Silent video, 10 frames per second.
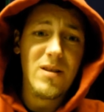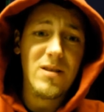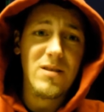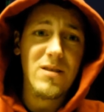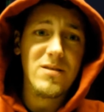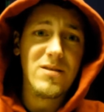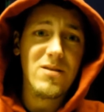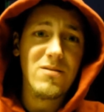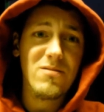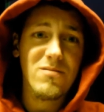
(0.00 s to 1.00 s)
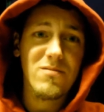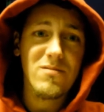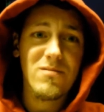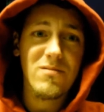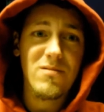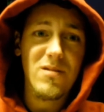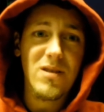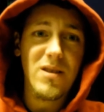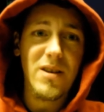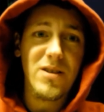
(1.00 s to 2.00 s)
And, and so
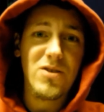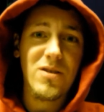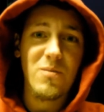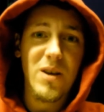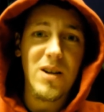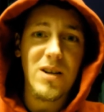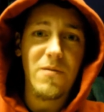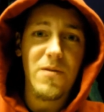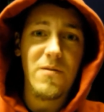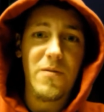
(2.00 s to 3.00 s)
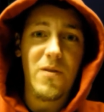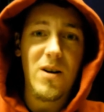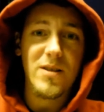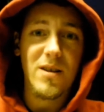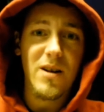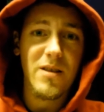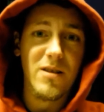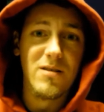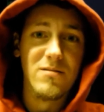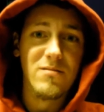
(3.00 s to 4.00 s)
it shouldn't be any different for us either,
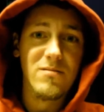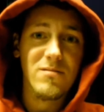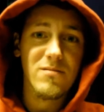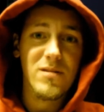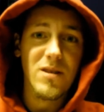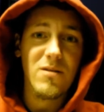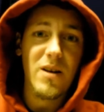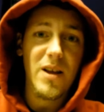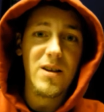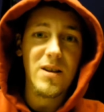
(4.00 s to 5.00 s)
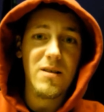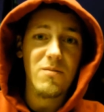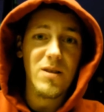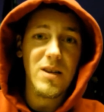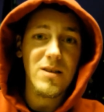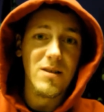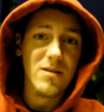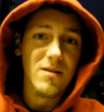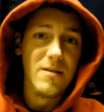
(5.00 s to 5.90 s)
you know, and it really isn't